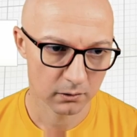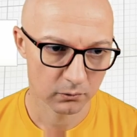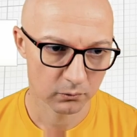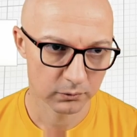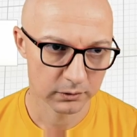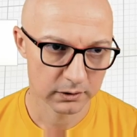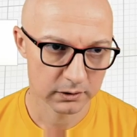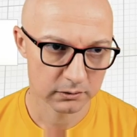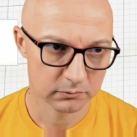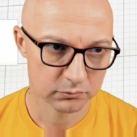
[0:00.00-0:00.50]

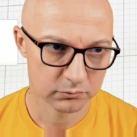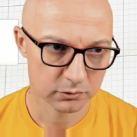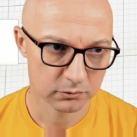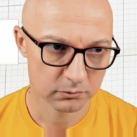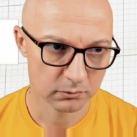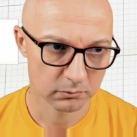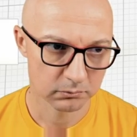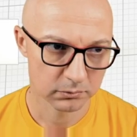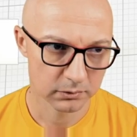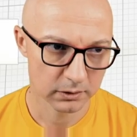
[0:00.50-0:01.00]
We can
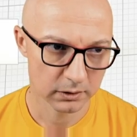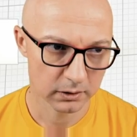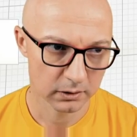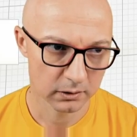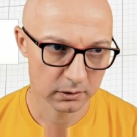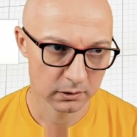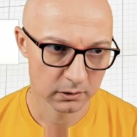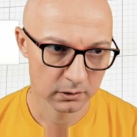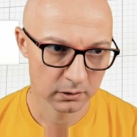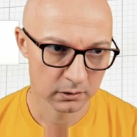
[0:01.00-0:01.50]
probably
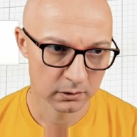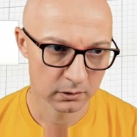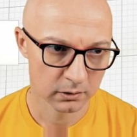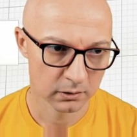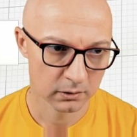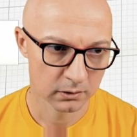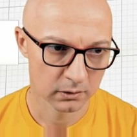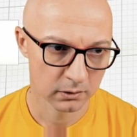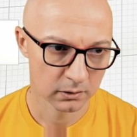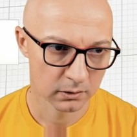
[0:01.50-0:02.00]

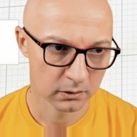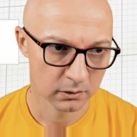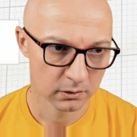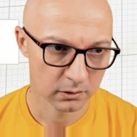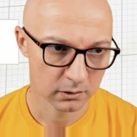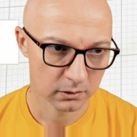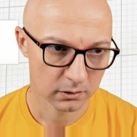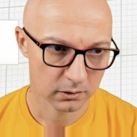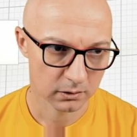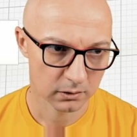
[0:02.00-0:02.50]

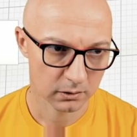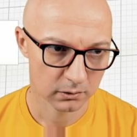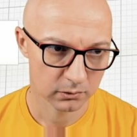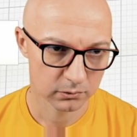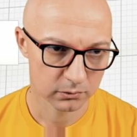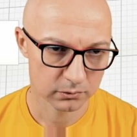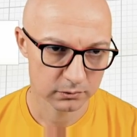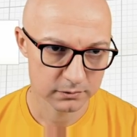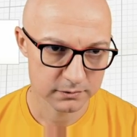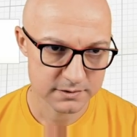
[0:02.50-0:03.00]
go
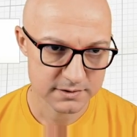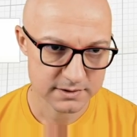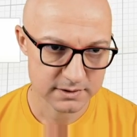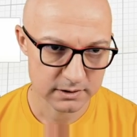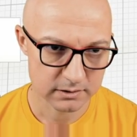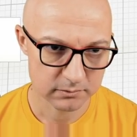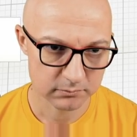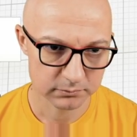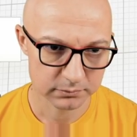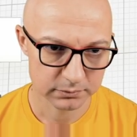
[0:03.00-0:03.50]
to the
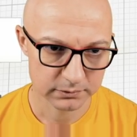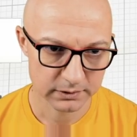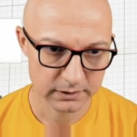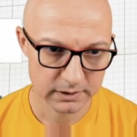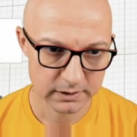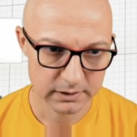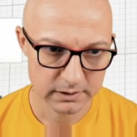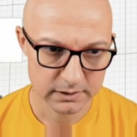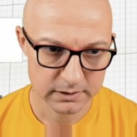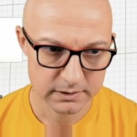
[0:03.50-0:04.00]
same
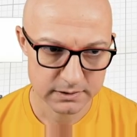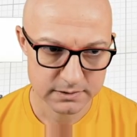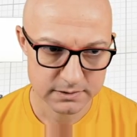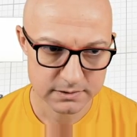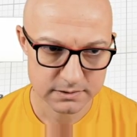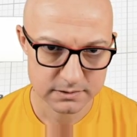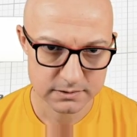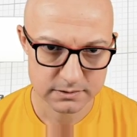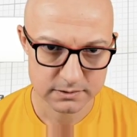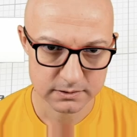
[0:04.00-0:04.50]

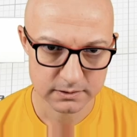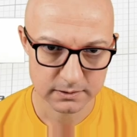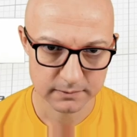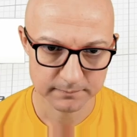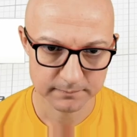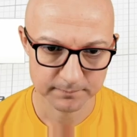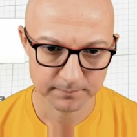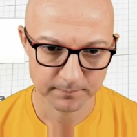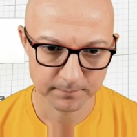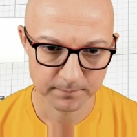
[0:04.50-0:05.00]
place, yeah,
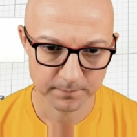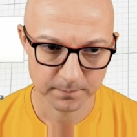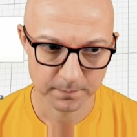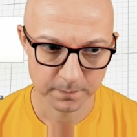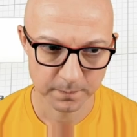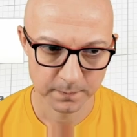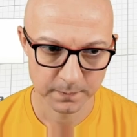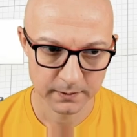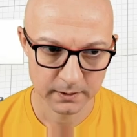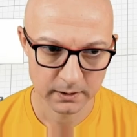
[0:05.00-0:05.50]

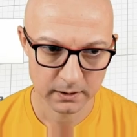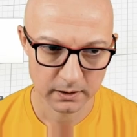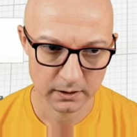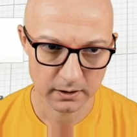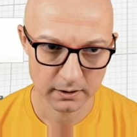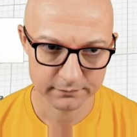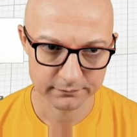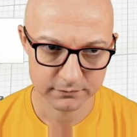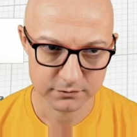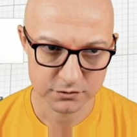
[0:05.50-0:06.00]

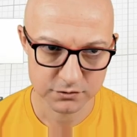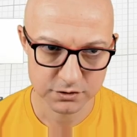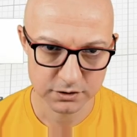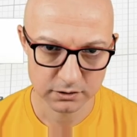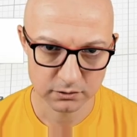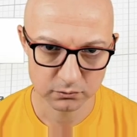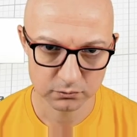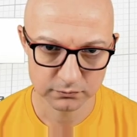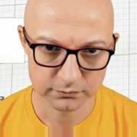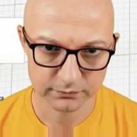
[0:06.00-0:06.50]
as a
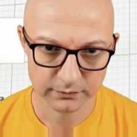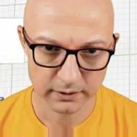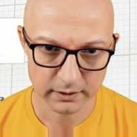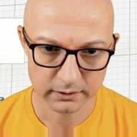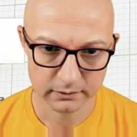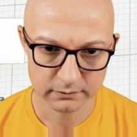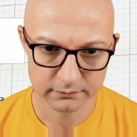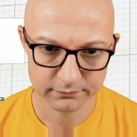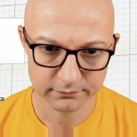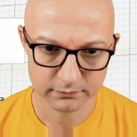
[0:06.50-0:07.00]
G-code
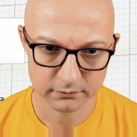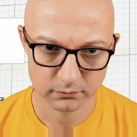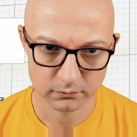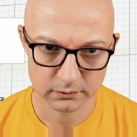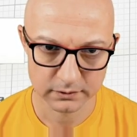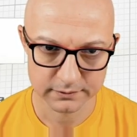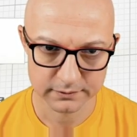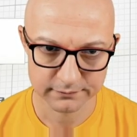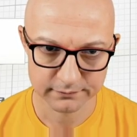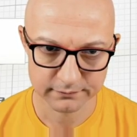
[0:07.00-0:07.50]
file. So
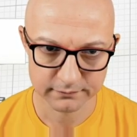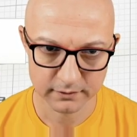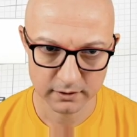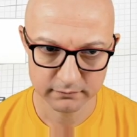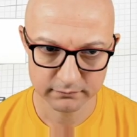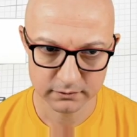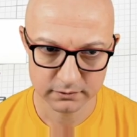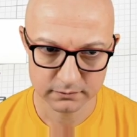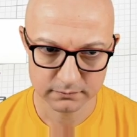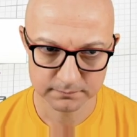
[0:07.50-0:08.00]
let's
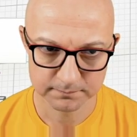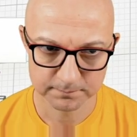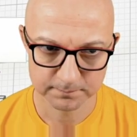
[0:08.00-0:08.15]
save it.